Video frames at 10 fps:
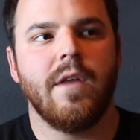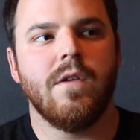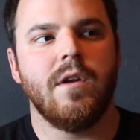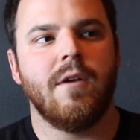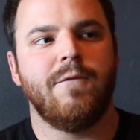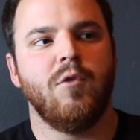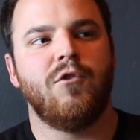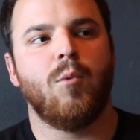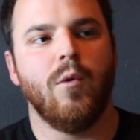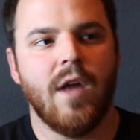in the near
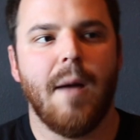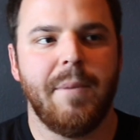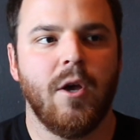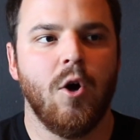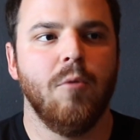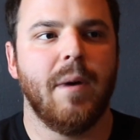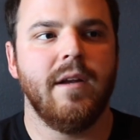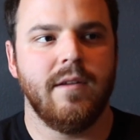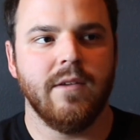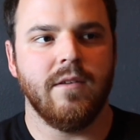future will not be owned by
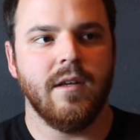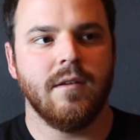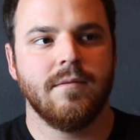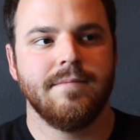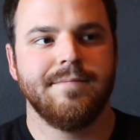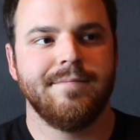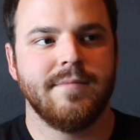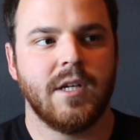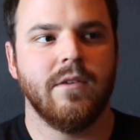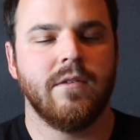Disney.
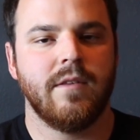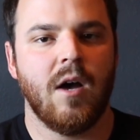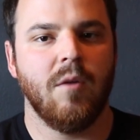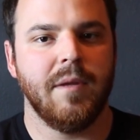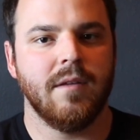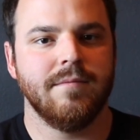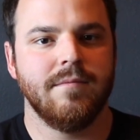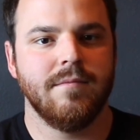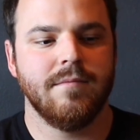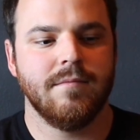Because that would be,
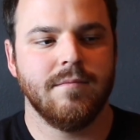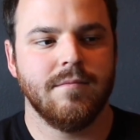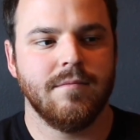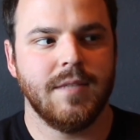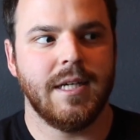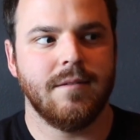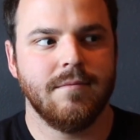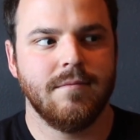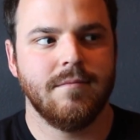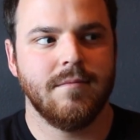yeah,
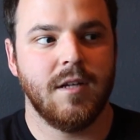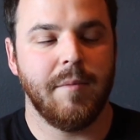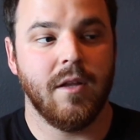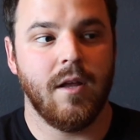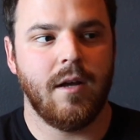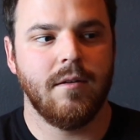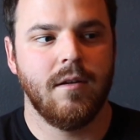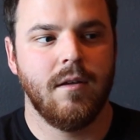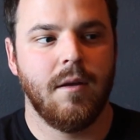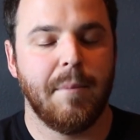that'd be a
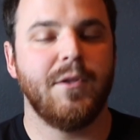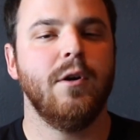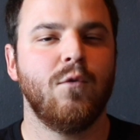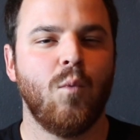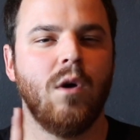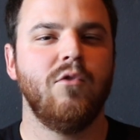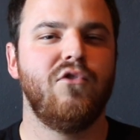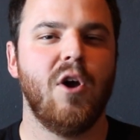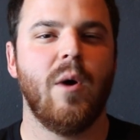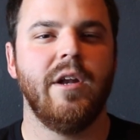lot. But there is one
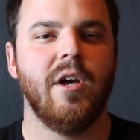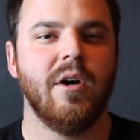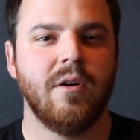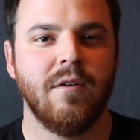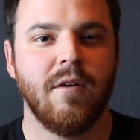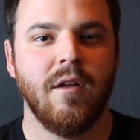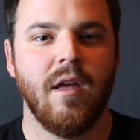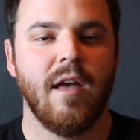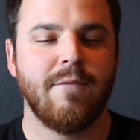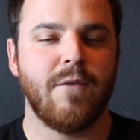show I know
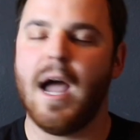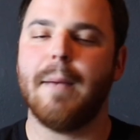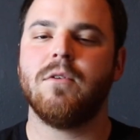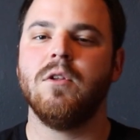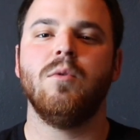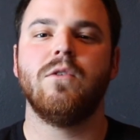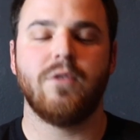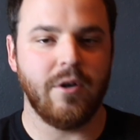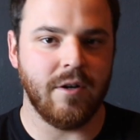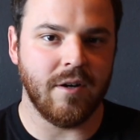for absolute
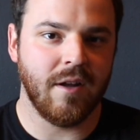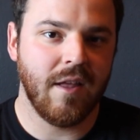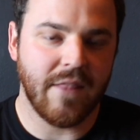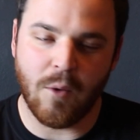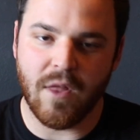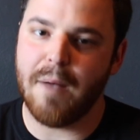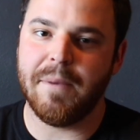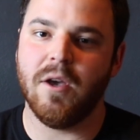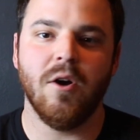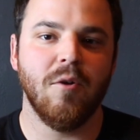certain that will not
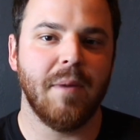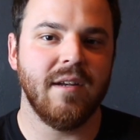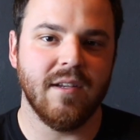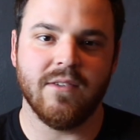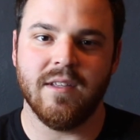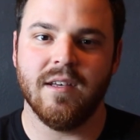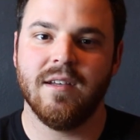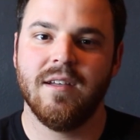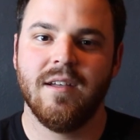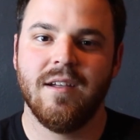be owned by Disney,
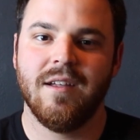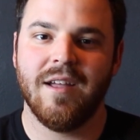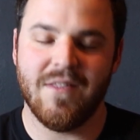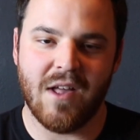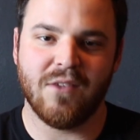and